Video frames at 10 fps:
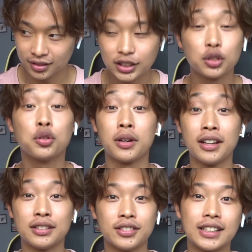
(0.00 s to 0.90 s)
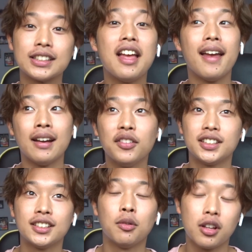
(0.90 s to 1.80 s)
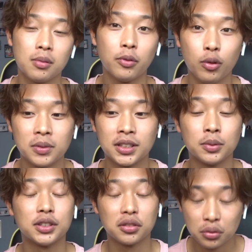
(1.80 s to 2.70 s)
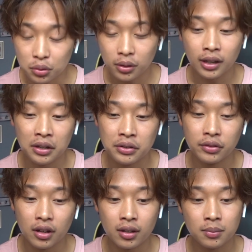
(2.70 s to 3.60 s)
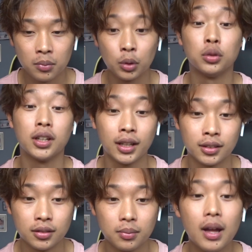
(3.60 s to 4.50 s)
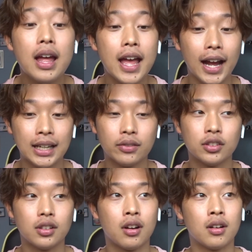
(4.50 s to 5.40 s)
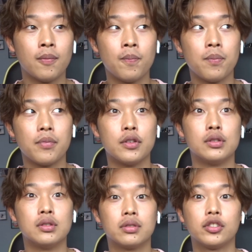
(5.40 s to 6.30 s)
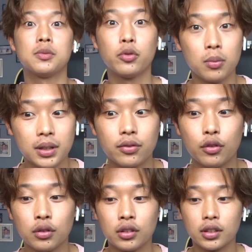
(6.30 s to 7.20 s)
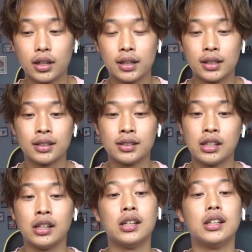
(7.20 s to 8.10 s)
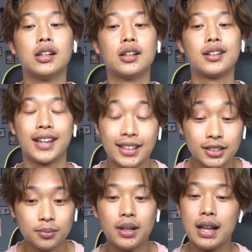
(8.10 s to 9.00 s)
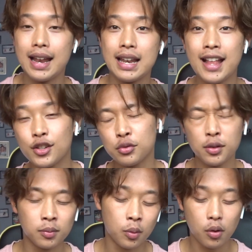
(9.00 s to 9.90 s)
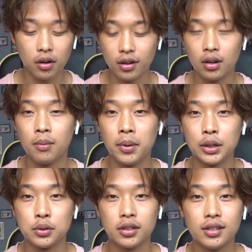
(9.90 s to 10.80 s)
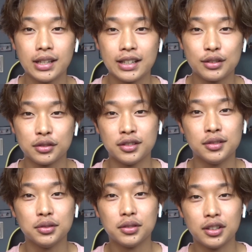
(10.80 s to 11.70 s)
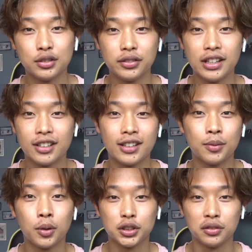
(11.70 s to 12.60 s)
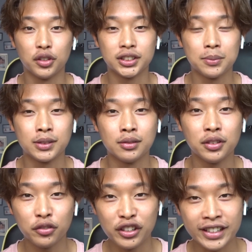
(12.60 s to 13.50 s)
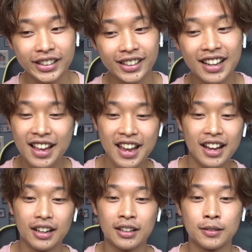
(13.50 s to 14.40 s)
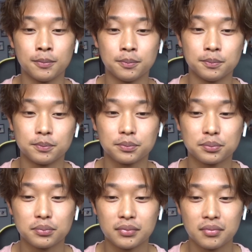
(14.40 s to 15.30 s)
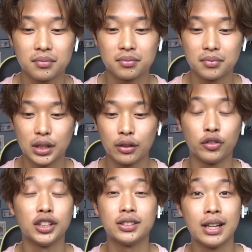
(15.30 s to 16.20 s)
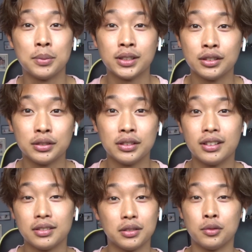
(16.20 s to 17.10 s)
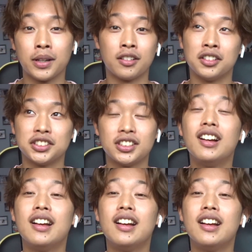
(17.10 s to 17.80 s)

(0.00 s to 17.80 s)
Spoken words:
So creative, yes. Every single one of the performances was so creative. Road to Kingdom, and even the first performance for the Kingdom Legendary War on Patreon now. Go over there and watch the first episode for free. The first episode, oh my gosh.